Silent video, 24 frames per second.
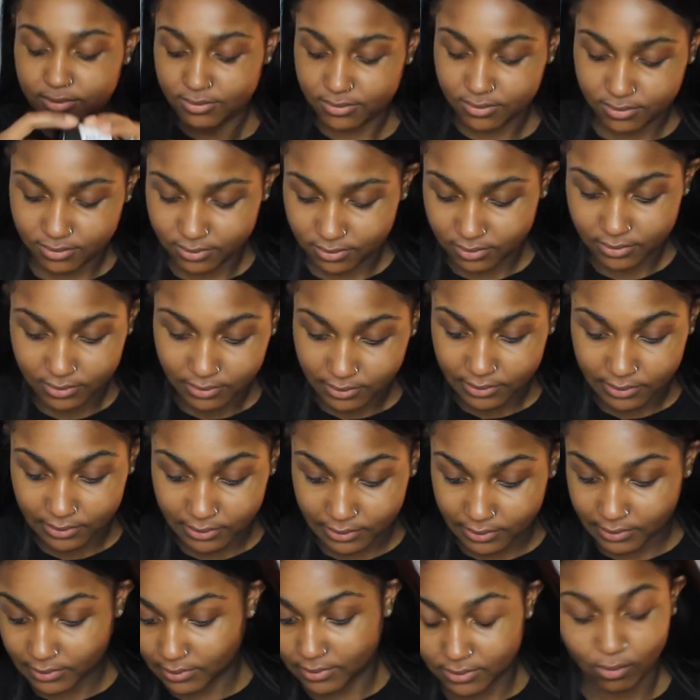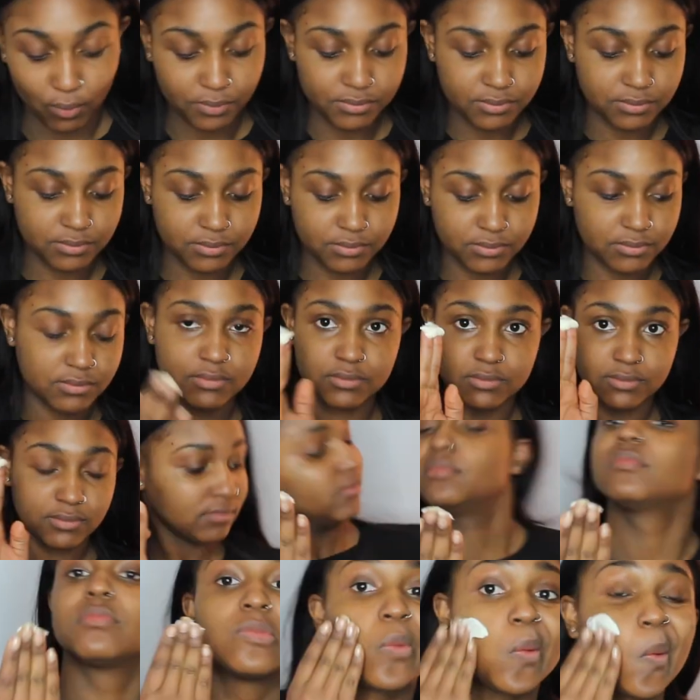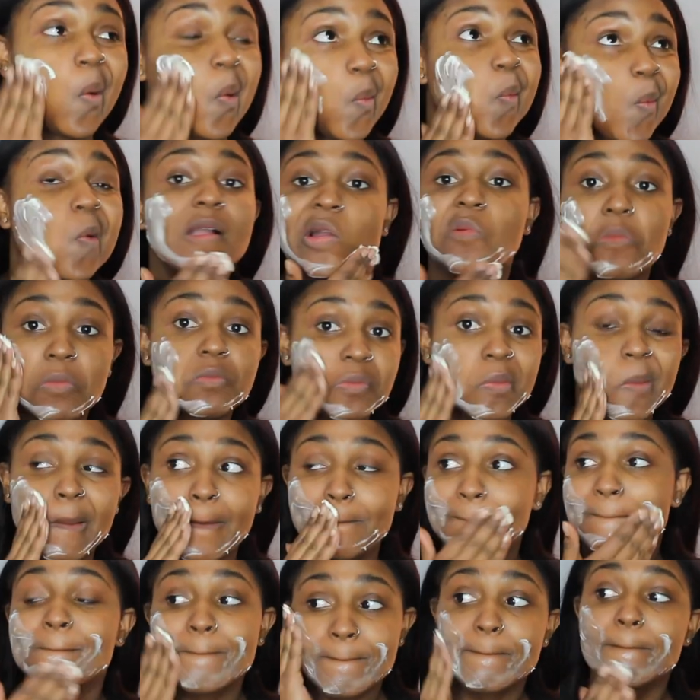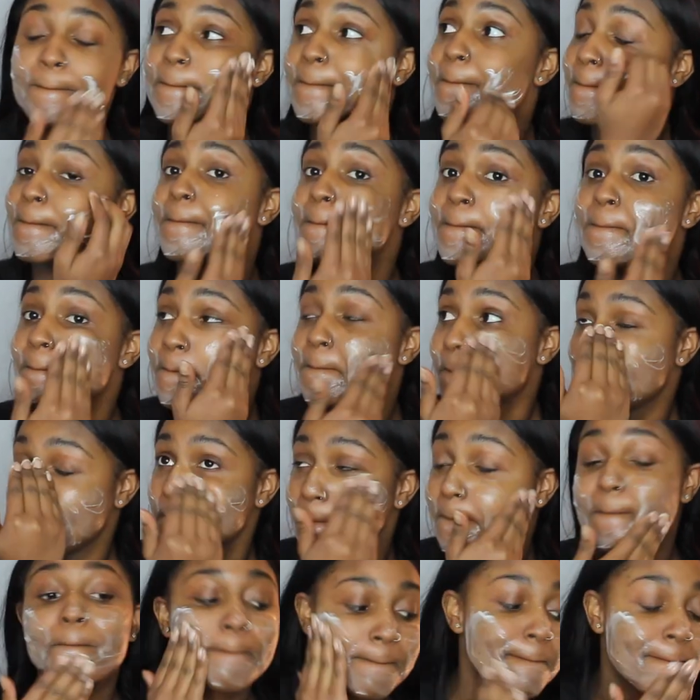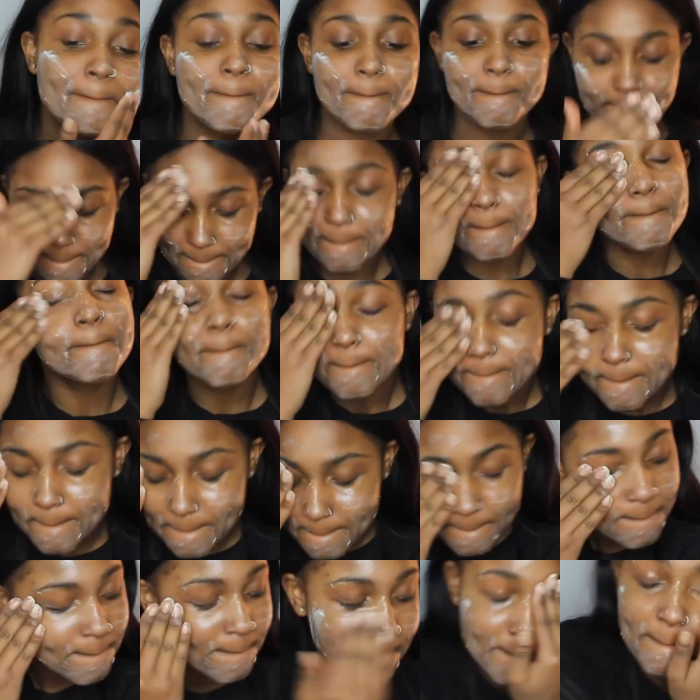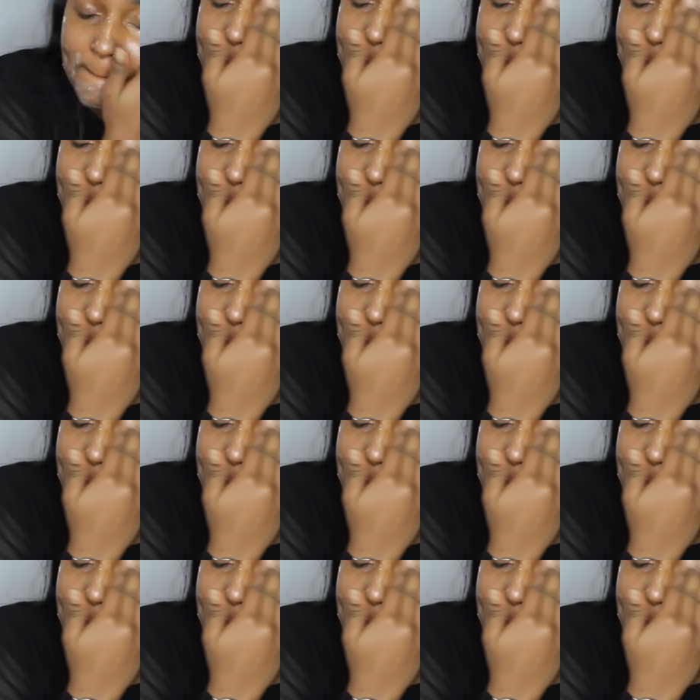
you wipe it all over your face, and then you take a wet washcloth and you just wipe it off.